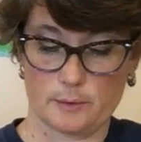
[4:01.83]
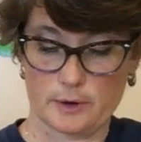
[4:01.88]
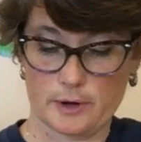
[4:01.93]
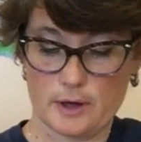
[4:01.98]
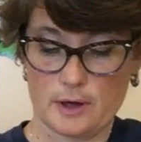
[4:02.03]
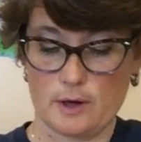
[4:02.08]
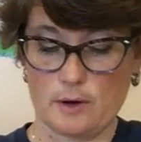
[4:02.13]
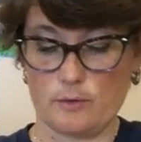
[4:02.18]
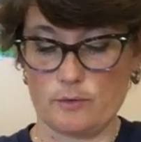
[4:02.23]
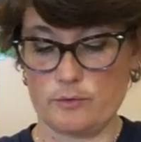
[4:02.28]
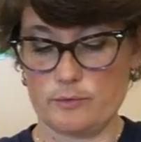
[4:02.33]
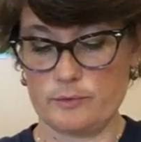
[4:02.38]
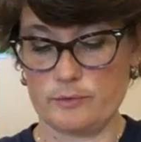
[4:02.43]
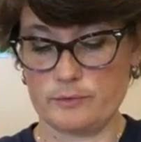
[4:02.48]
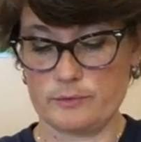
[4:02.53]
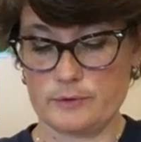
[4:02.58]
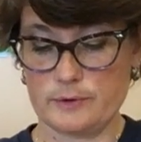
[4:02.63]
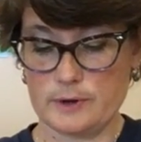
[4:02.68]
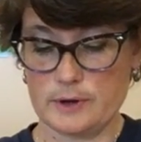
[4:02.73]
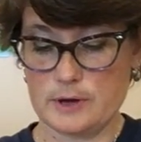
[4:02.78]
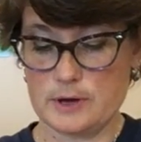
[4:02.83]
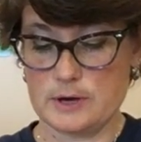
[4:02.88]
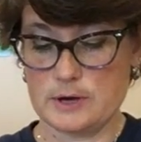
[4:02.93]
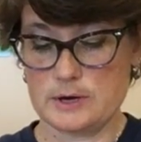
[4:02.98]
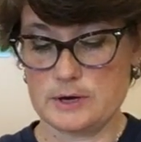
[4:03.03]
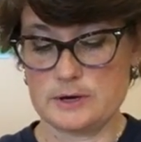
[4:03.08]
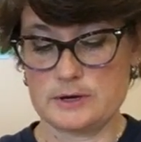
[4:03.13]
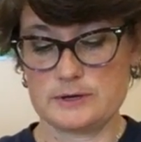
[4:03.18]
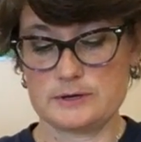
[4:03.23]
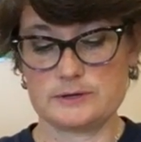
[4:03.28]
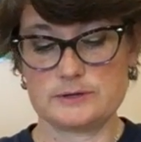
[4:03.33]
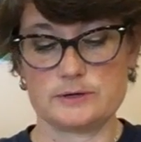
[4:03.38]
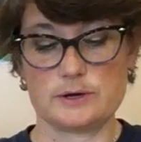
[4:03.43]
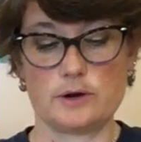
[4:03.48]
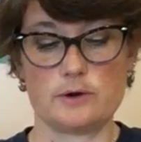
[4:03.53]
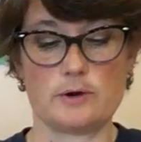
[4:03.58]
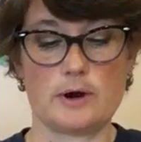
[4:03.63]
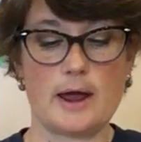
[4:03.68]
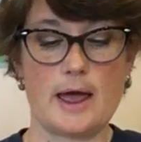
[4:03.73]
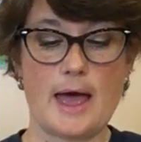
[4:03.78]
There we go. So
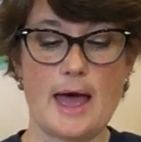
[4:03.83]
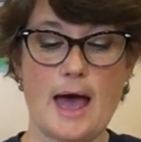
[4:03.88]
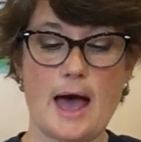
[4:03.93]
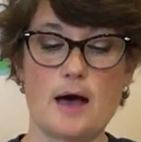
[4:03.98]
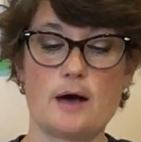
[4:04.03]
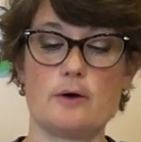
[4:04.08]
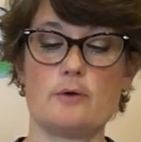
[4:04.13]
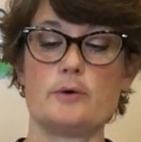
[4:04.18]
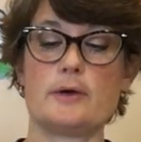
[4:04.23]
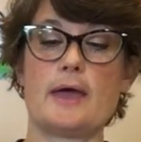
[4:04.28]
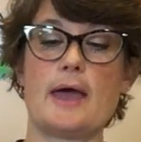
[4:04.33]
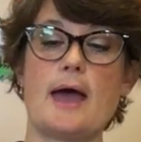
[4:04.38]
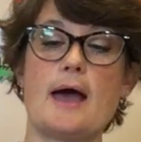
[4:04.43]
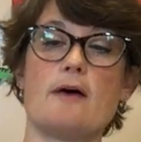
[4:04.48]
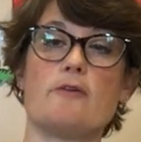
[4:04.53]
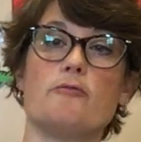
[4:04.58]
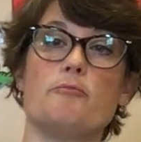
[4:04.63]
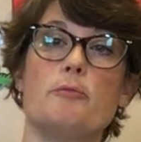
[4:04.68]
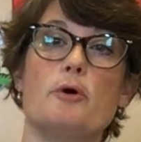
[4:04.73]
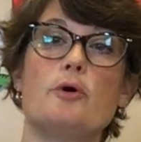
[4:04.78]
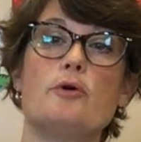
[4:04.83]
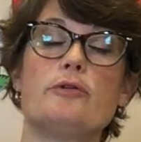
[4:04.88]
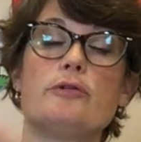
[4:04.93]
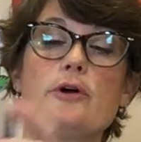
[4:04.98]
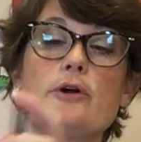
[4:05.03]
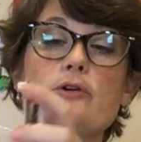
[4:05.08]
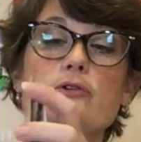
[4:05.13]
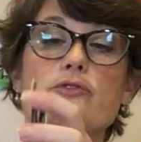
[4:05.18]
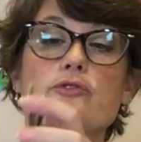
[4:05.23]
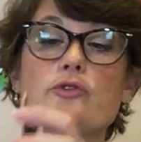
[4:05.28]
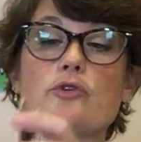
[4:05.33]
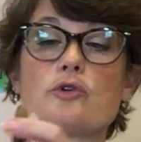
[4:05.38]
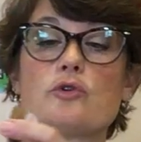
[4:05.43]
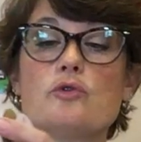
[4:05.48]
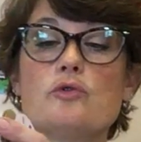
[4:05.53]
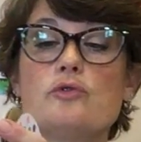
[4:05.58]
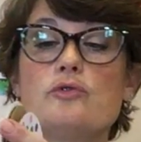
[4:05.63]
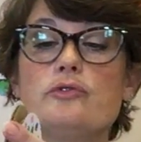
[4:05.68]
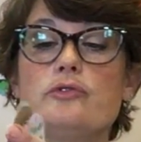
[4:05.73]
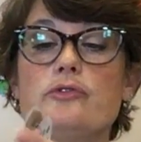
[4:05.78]
now we have both our
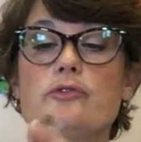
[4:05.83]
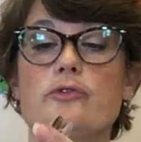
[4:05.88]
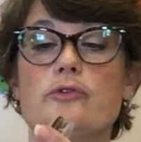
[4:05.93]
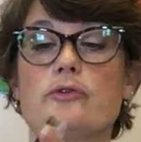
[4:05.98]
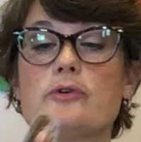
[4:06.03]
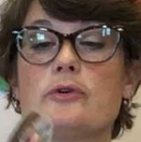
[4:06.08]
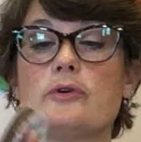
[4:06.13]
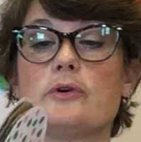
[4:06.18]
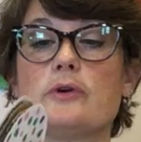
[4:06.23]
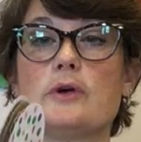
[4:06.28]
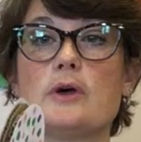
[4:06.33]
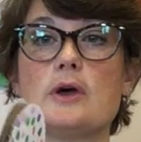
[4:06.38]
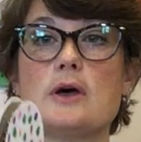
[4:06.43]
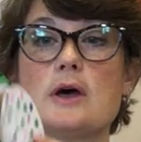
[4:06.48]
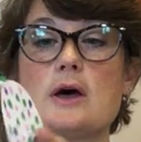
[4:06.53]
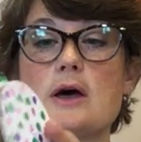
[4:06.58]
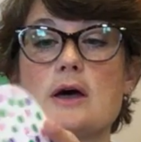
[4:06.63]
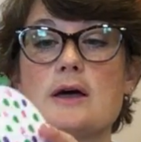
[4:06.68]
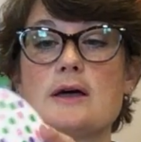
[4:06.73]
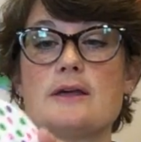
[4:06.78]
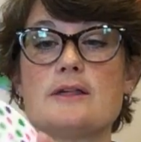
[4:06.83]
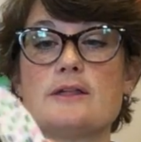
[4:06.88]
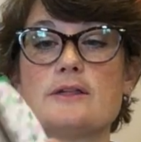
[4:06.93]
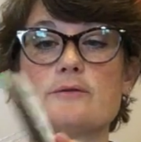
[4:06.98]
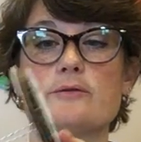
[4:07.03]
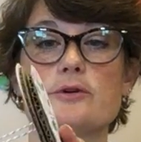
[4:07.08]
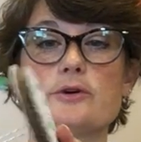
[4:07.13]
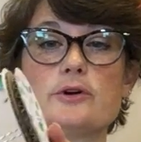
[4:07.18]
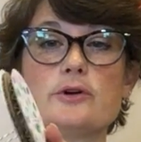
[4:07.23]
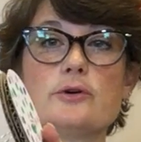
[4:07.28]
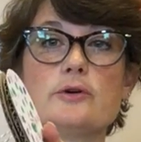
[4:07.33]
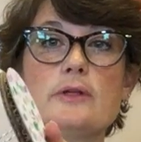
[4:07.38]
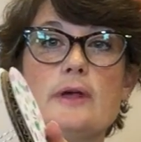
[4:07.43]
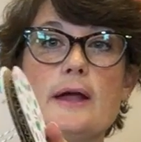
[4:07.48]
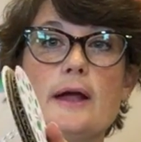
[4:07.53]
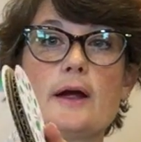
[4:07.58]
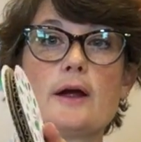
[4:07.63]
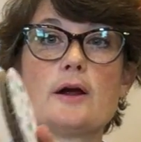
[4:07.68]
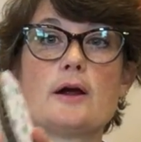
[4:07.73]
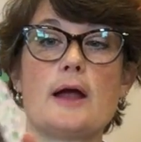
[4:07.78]
circles through
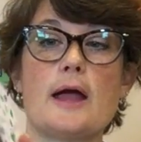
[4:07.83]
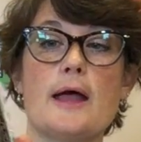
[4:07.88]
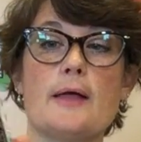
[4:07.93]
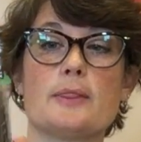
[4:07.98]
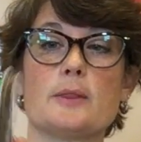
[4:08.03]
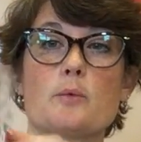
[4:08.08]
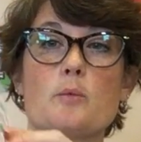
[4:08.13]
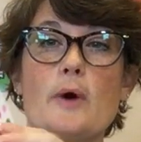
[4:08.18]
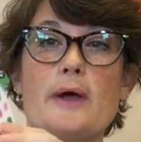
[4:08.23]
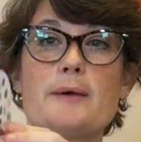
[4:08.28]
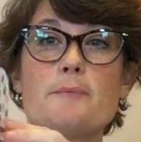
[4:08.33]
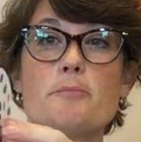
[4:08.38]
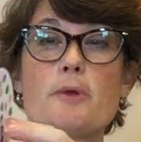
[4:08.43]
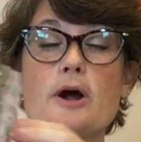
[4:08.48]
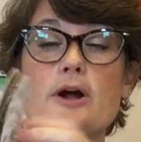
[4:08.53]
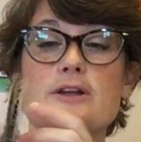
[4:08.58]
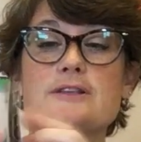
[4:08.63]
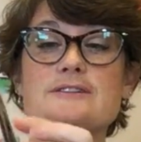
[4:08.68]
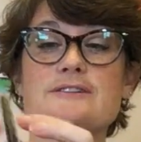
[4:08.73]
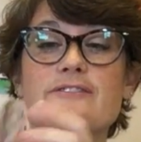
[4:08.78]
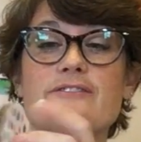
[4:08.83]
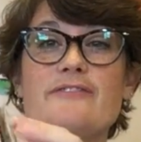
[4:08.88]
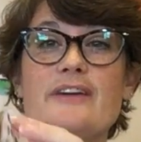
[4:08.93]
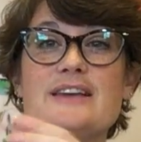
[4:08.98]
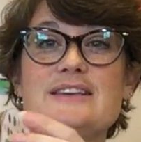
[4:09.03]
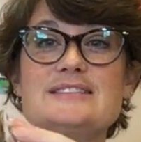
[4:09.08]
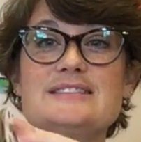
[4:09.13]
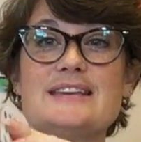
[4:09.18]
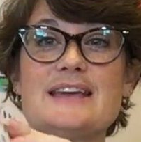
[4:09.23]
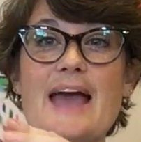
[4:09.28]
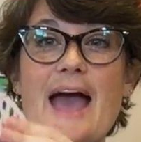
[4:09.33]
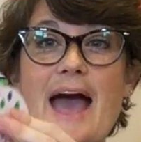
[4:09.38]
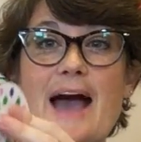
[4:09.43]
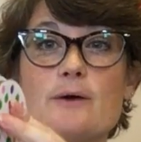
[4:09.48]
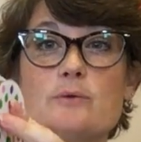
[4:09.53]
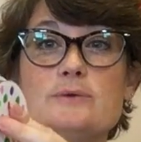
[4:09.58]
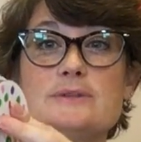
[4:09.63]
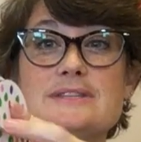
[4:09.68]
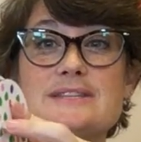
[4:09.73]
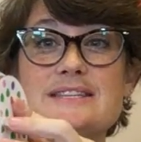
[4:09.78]
there and the white parts are facing
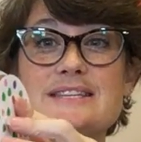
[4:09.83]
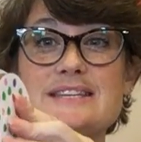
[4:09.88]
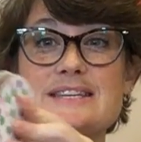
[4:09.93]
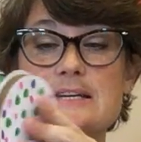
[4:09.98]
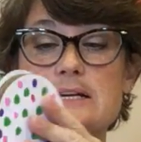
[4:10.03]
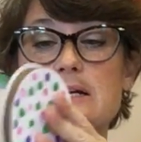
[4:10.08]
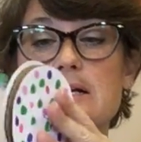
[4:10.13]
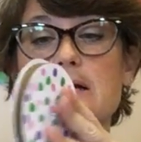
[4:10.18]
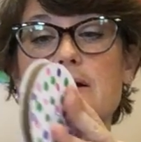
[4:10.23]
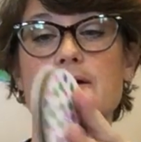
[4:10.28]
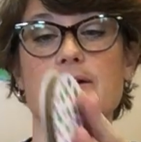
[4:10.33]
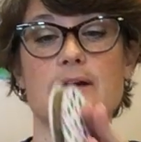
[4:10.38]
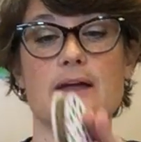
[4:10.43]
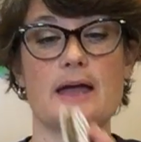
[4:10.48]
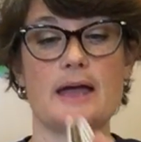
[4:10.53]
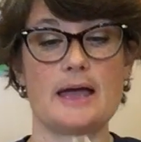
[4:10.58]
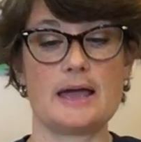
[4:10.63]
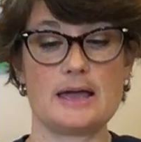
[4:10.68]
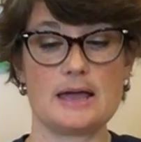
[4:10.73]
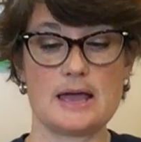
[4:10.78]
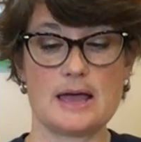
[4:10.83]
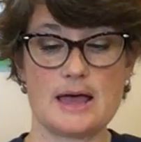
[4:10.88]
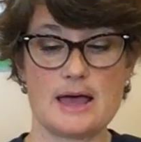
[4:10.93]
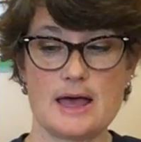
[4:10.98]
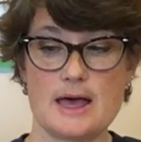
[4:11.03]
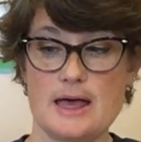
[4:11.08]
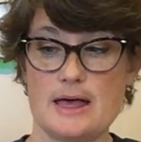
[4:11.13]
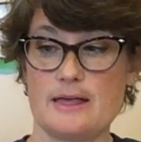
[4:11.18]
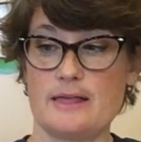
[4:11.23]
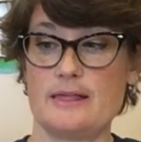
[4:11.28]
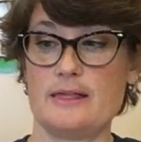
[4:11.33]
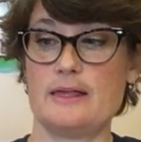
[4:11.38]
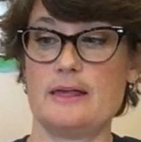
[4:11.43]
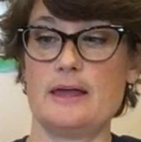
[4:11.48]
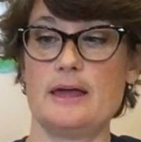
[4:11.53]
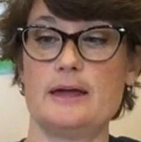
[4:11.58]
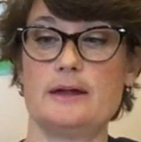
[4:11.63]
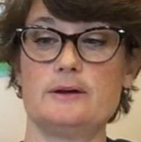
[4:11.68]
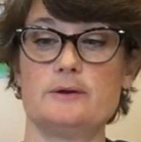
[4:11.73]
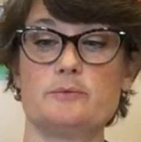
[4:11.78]
out. Okay.
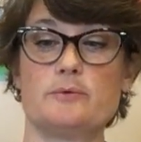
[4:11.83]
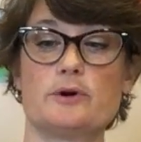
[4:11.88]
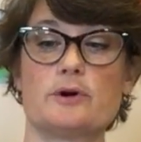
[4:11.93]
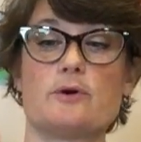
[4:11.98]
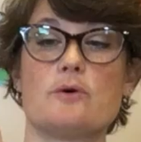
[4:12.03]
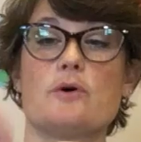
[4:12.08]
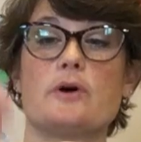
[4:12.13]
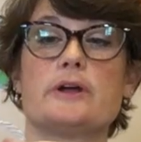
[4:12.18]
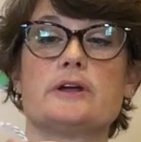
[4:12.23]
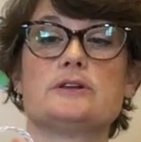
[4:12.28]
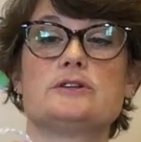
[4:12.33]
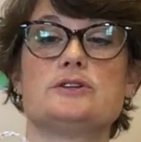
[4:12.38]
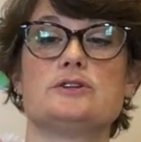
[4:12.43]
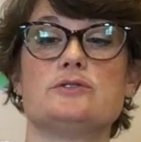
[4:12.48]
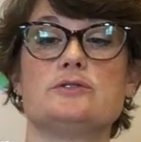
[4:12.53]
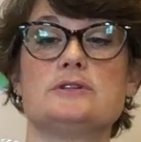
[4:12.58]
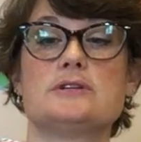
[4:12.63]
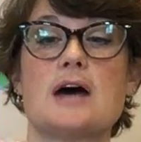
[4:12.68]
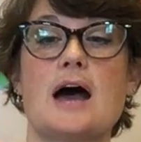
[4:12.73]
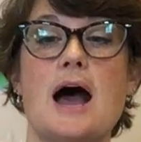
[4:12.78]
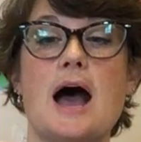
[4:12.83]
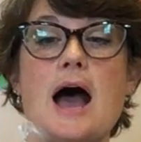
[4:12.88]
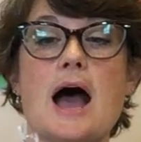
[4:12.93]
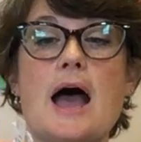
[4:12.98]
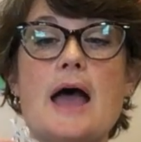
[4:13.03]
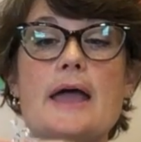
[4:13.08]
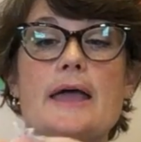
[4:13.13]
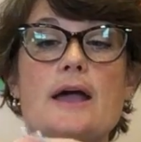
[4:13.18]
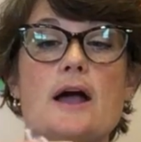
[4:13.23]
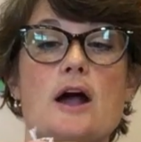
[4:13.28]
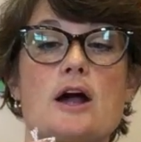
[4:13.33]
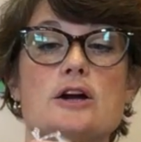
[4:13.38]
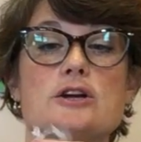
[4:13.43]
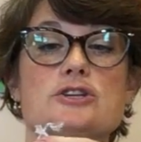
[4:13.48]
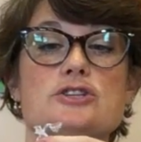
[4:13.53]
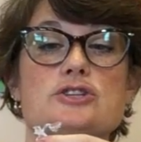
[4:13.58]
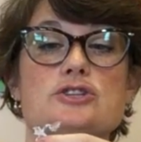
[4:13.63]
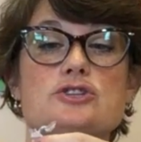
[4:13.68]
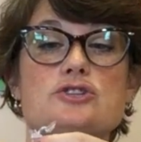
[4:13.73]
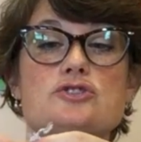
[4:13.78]
Then we're going to tie our
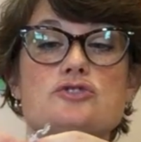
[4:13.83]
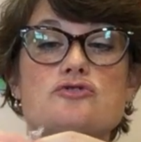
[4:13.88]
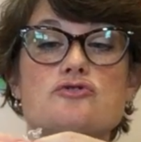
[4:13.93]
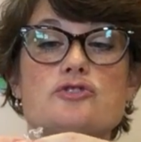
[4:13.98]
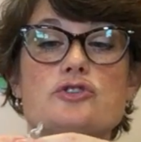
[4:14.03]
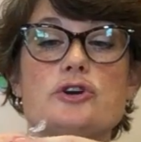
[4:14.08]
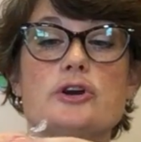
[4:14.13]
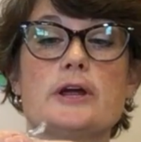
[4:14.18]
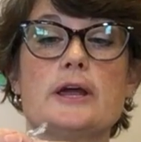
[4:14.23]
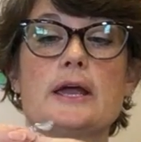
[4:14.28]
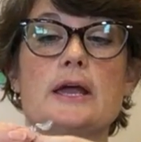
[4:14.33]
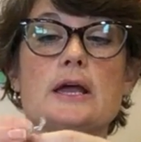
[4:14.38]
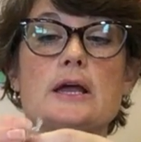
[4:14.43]
string.